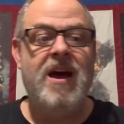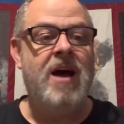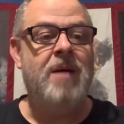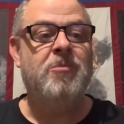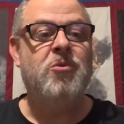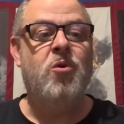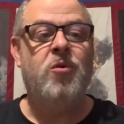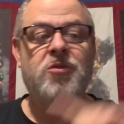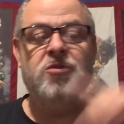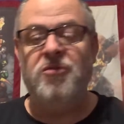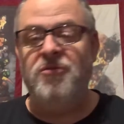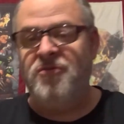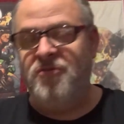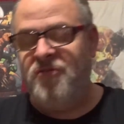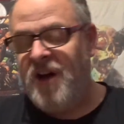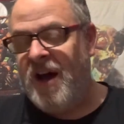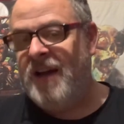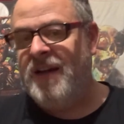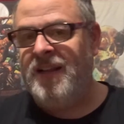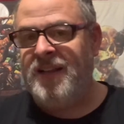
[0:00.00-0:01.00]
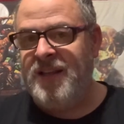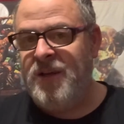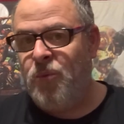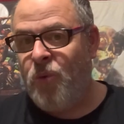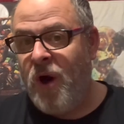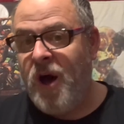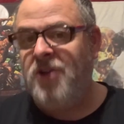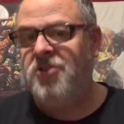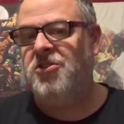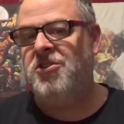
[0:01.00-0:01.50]
I'm going to finally
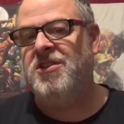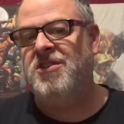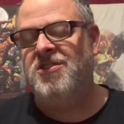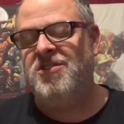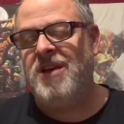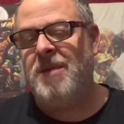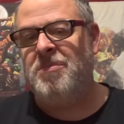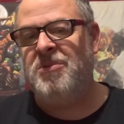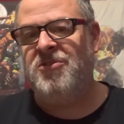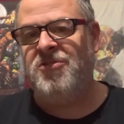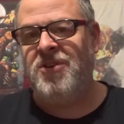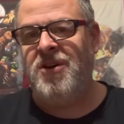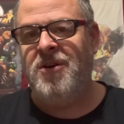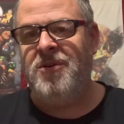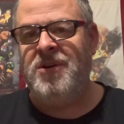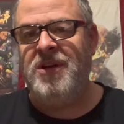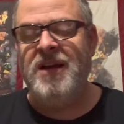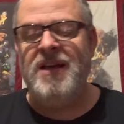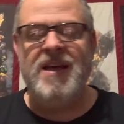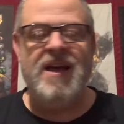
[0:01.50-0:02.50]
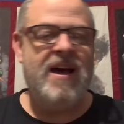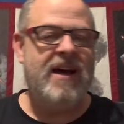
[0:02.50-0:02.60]
watch this episode.